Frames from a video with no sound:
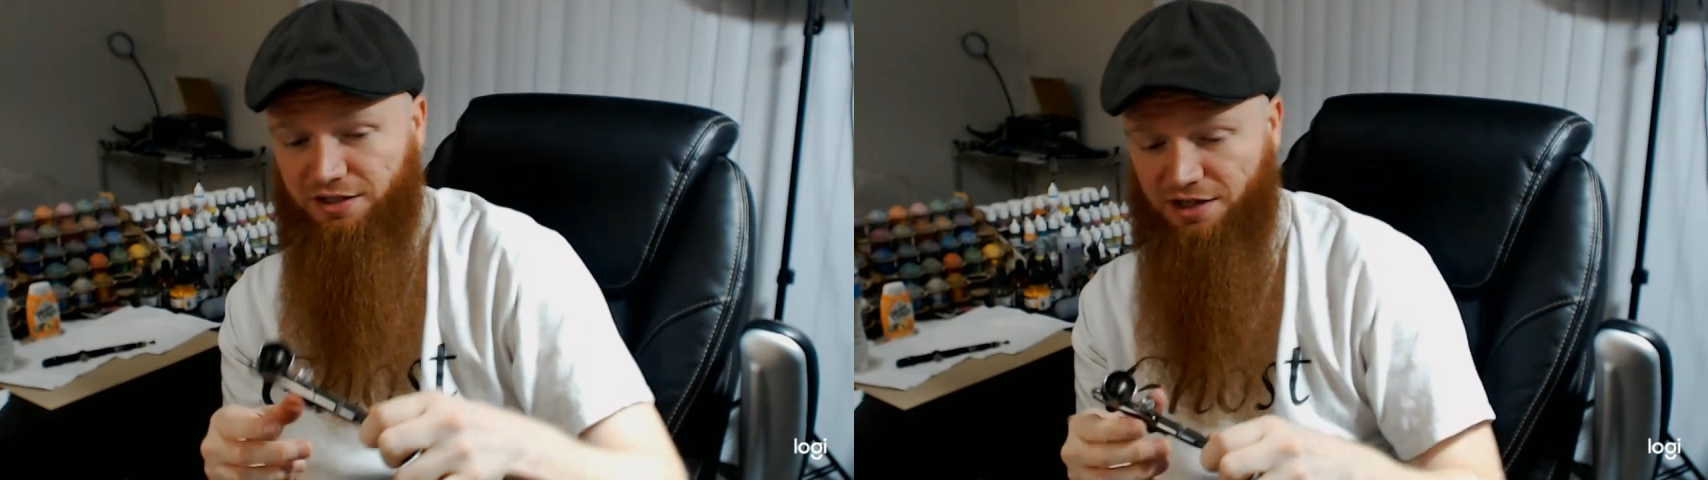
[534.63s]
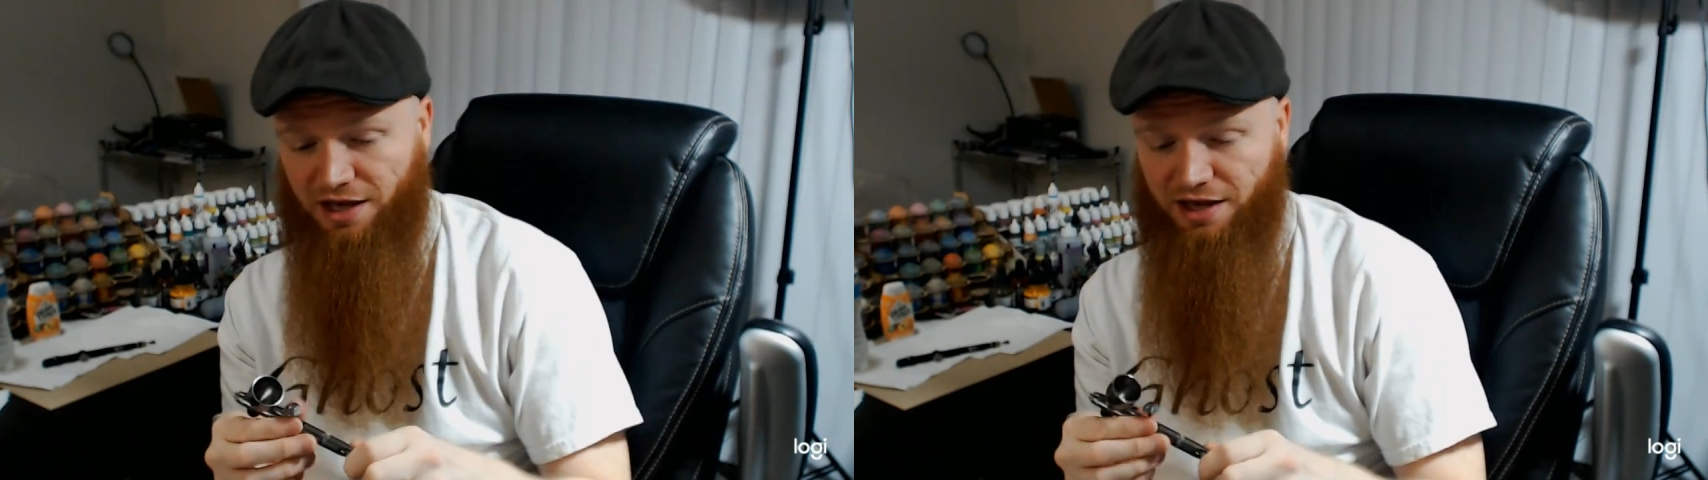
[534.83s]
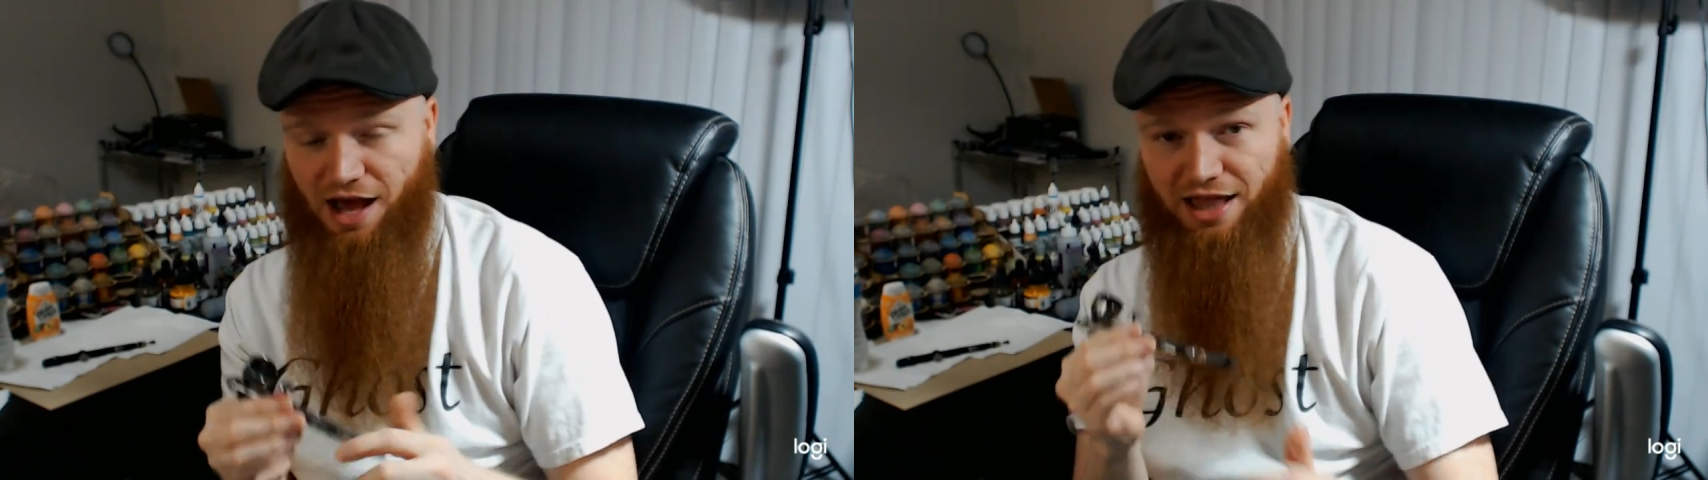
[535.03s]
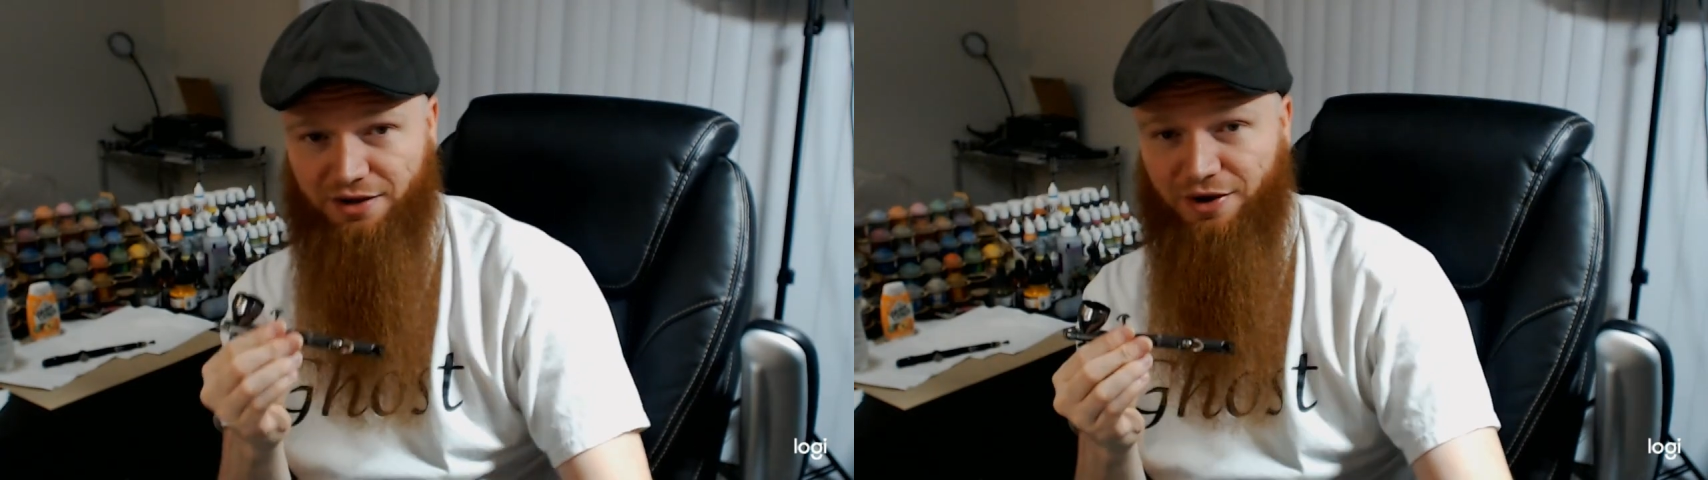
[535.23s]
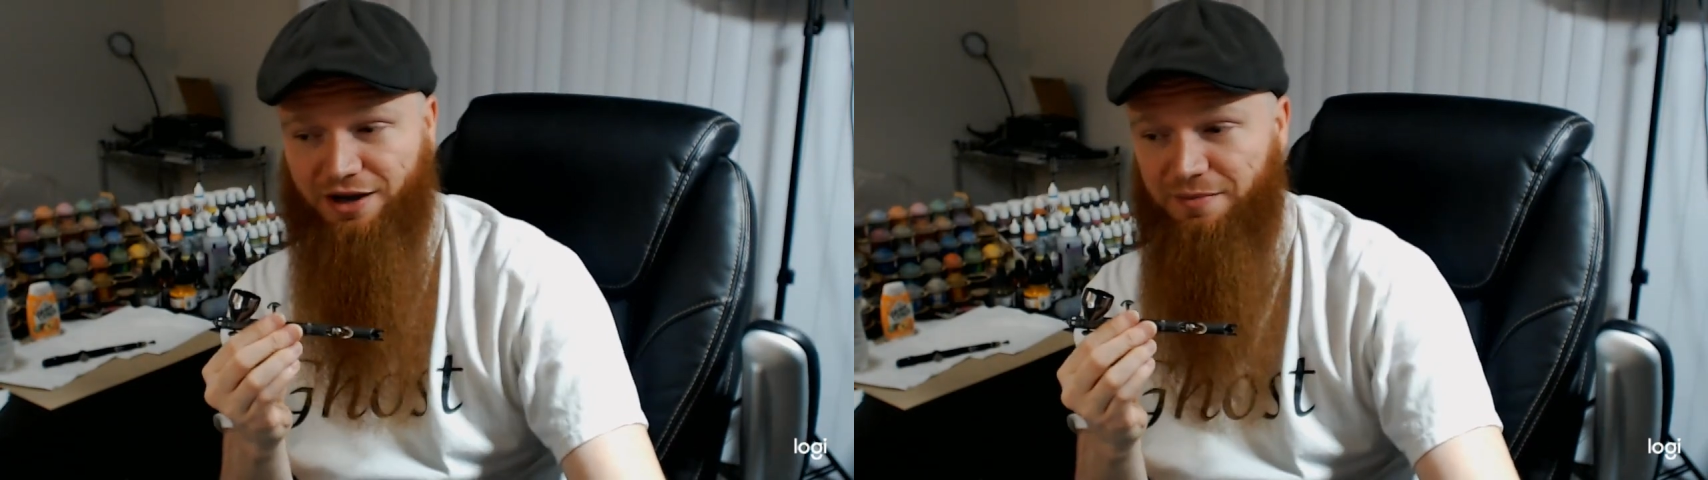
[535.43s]
I highly
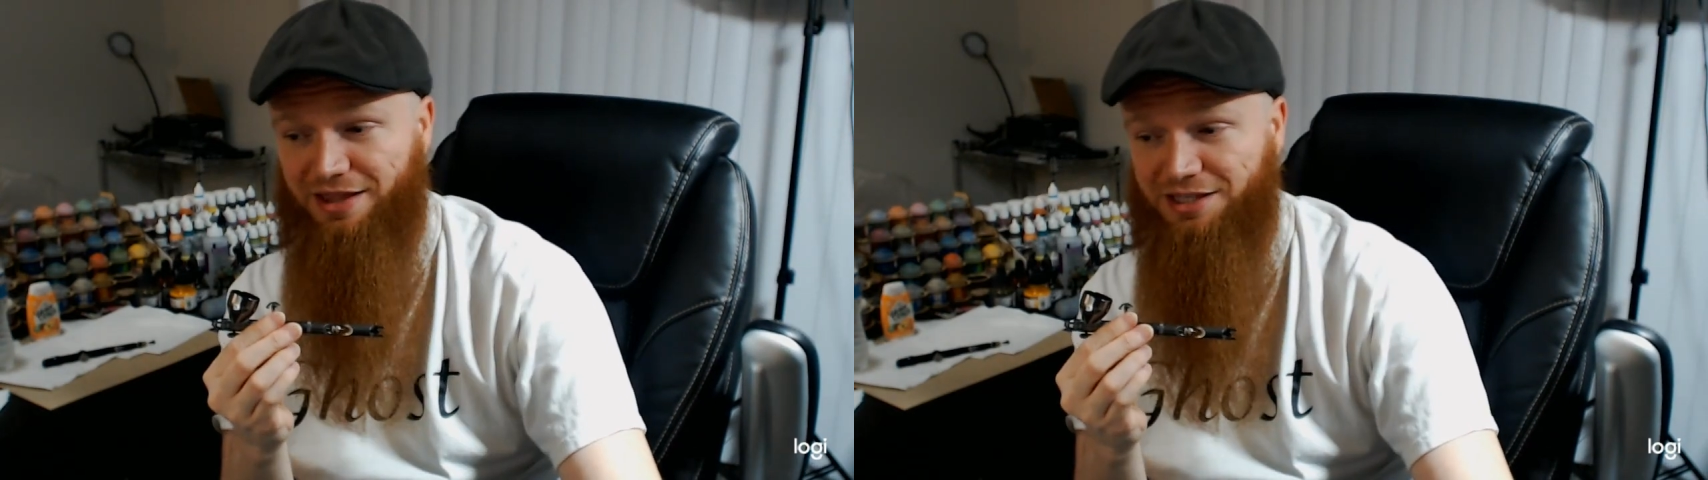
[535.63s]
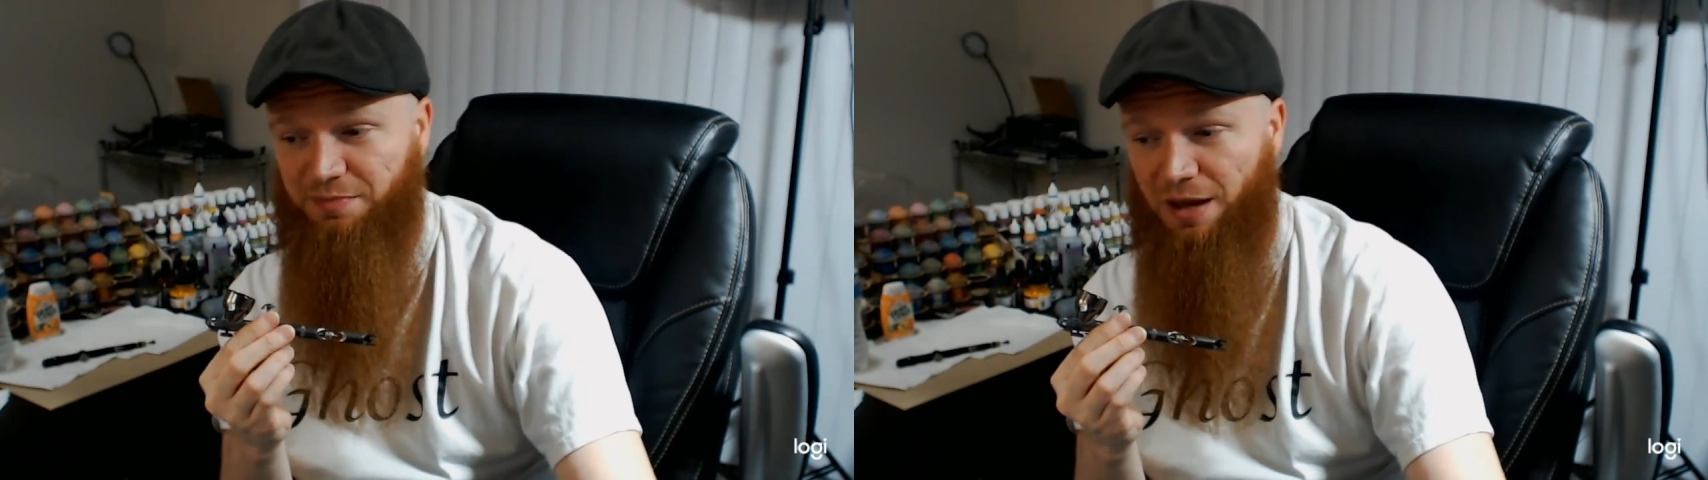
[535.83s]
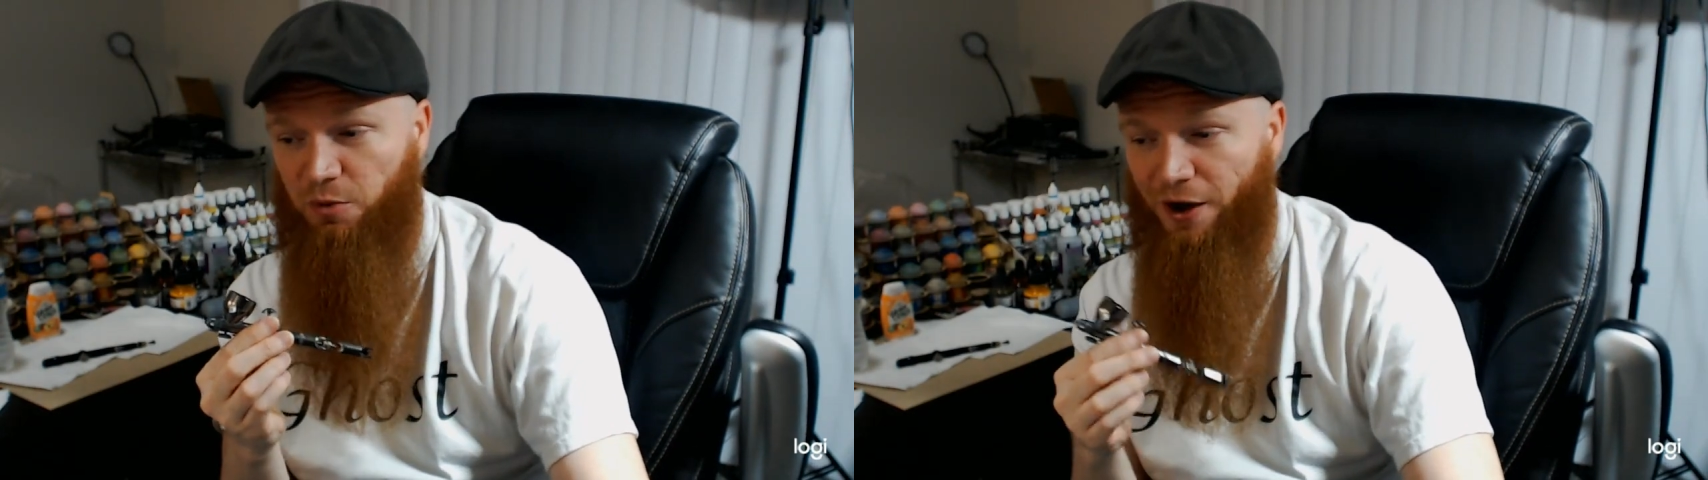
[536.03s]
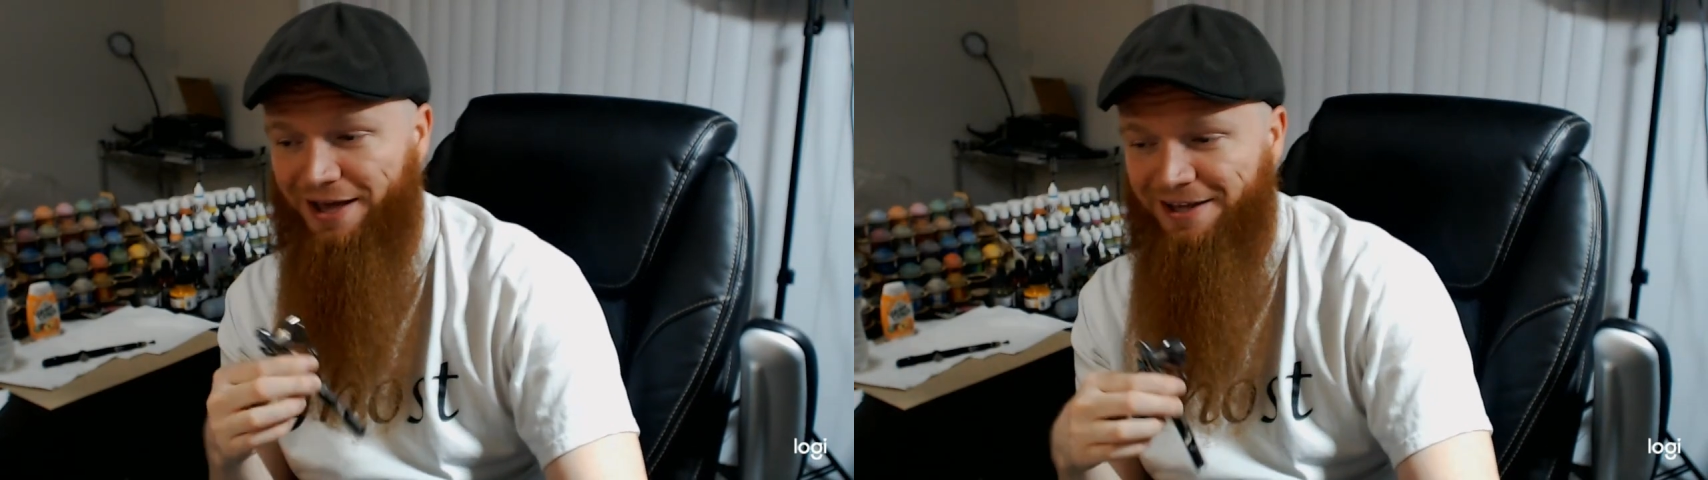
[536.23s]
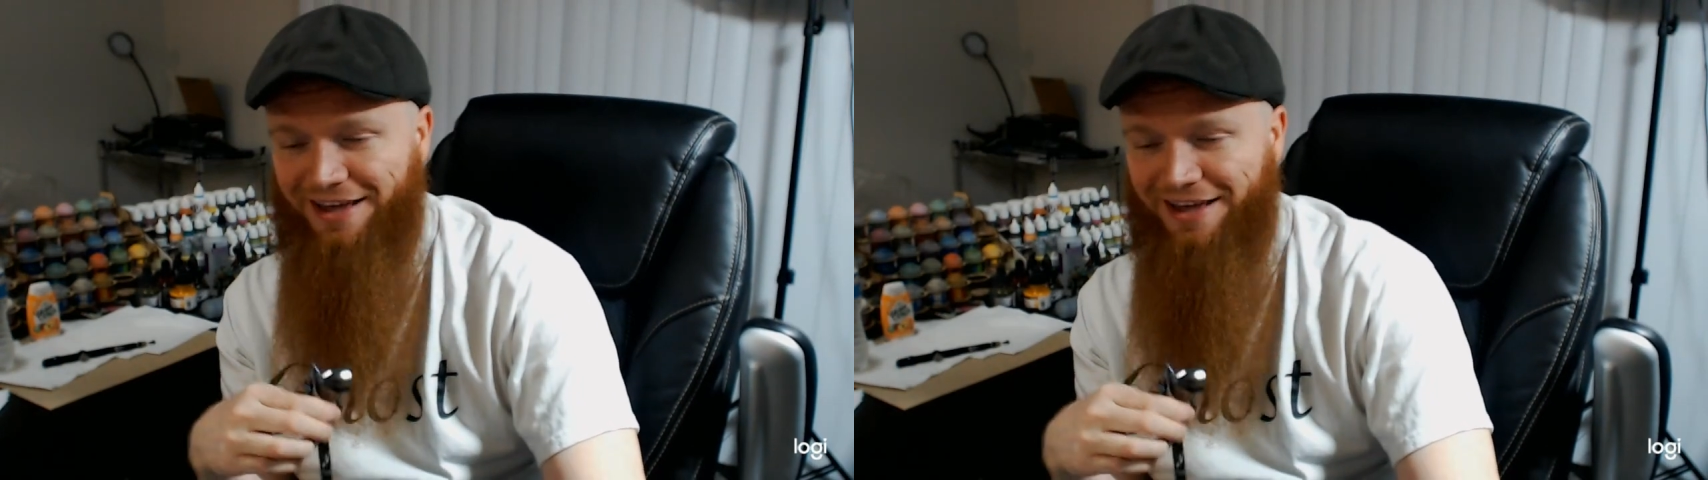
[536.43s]
recommend this bad boy,